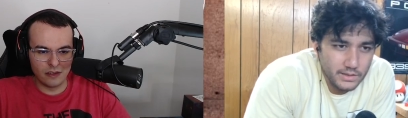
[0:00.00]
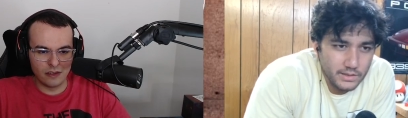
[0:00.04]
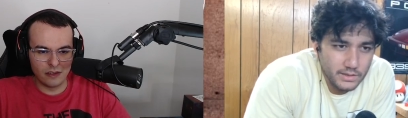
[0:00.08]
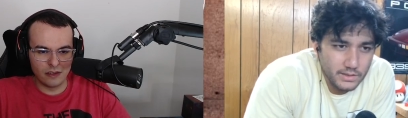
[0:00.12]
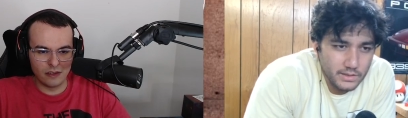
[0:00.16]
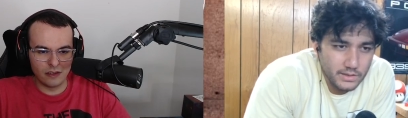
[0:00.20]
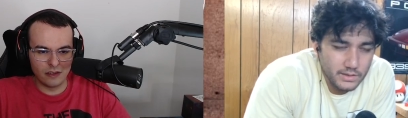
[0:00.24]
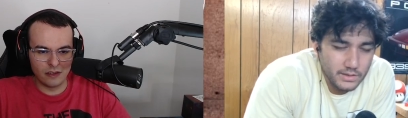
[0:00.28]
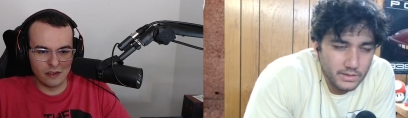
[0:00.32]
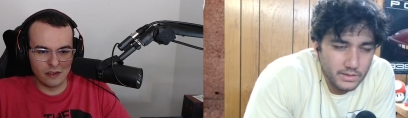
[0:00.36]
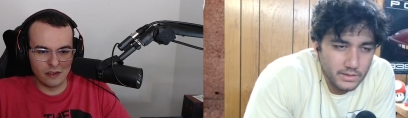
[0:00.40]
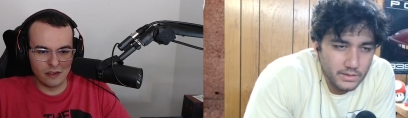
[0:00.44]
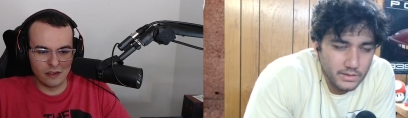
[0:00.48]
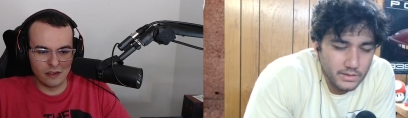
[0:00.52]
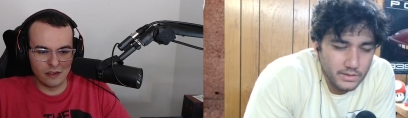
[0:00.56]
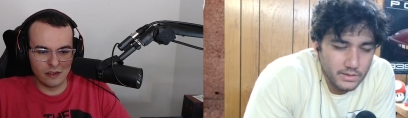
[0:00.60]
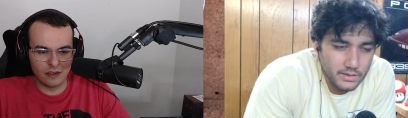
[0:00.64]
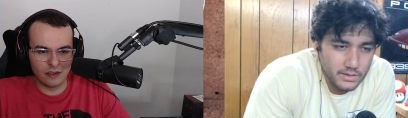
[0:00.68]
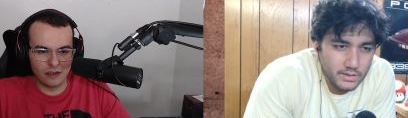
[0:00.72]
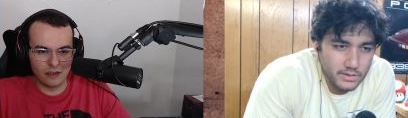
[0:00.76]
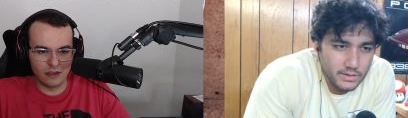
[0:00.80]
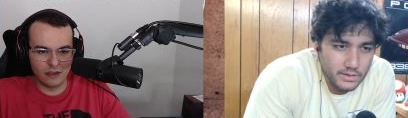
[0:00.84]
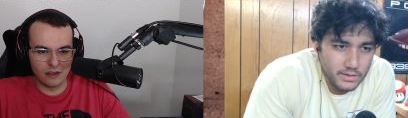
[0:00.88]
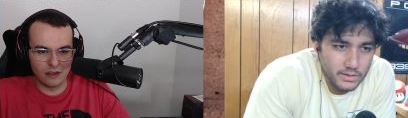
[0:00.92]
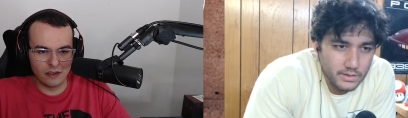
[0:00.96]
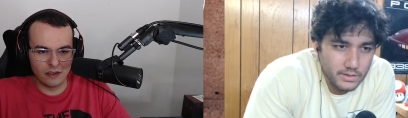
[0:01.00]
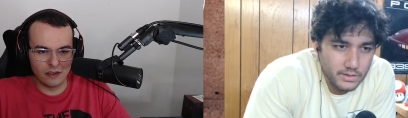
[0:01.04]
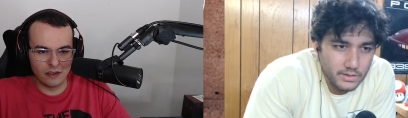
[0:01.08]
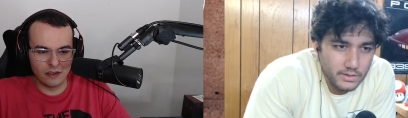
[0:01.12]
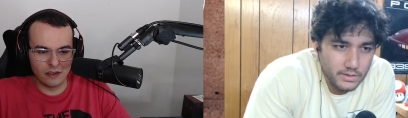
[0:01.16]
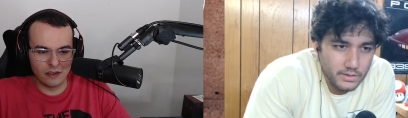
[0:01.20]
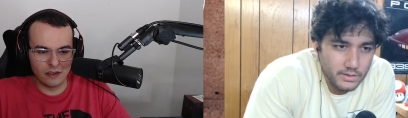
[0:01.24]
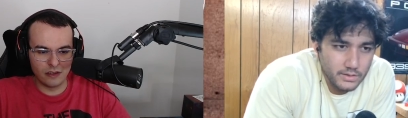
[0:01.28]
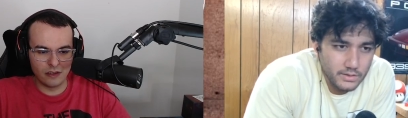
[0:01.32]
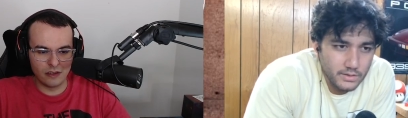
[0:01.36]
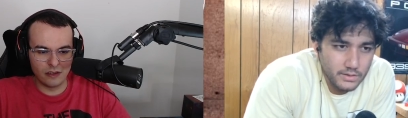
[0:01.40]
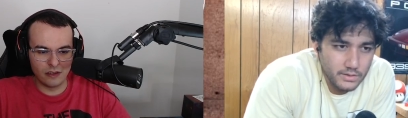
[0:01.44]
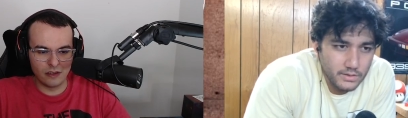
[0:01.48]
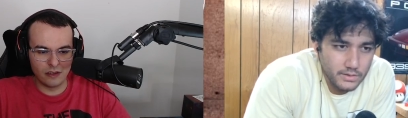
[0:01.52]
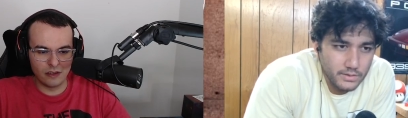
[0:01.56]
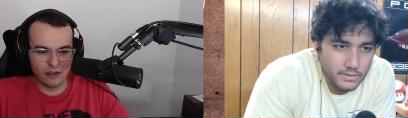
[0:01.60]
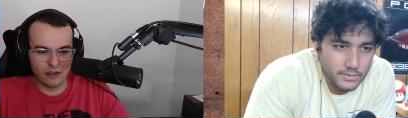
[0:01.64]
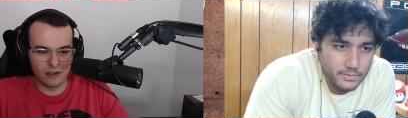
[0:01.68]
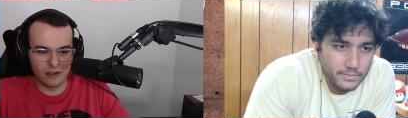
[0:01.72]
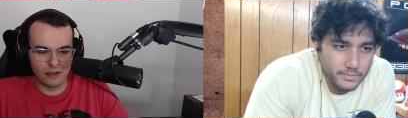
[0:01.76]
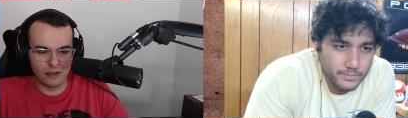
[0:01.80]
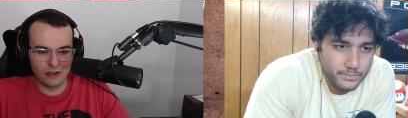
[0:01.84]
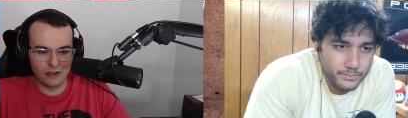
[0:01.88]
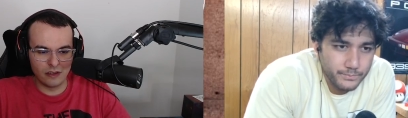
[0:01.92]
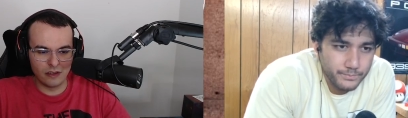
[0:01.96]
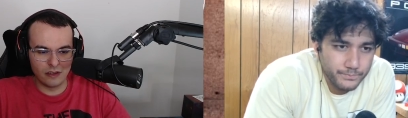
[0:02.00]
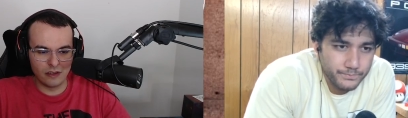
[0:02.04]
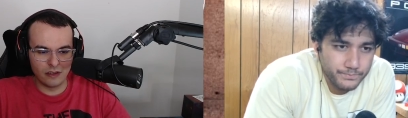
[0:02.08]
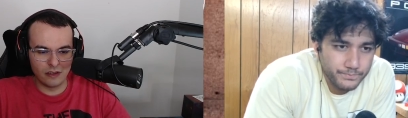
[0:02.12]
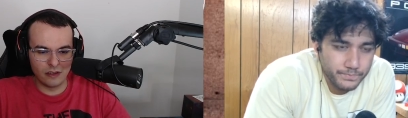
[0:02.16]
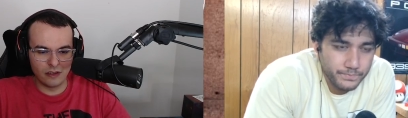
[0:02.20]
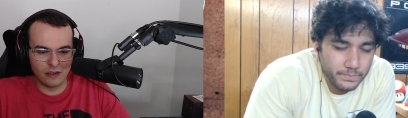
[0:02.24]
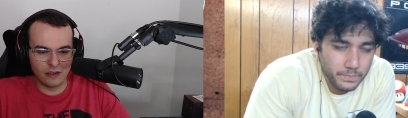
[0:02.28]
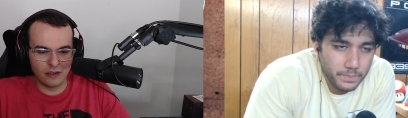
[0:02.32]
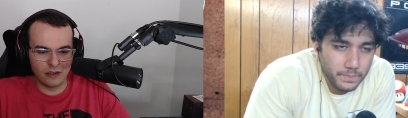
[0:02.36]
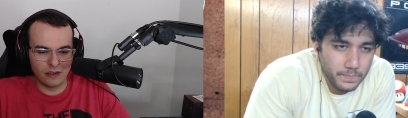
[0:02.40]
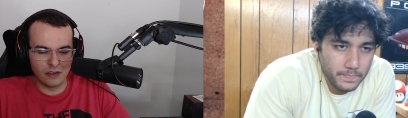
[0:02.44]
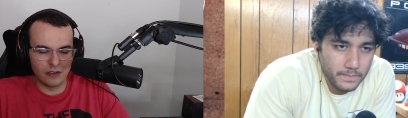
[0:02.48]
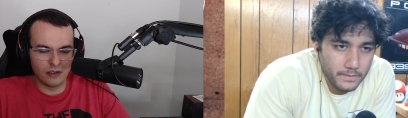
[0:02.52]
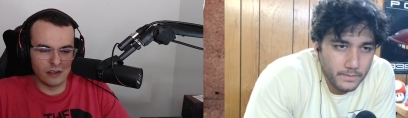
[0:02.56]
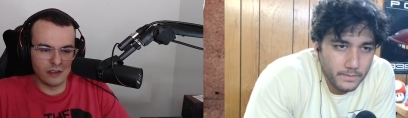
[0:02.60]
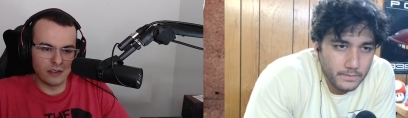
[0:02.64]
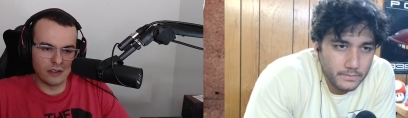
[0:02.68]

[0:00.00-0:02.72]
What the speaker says: Nothing is said.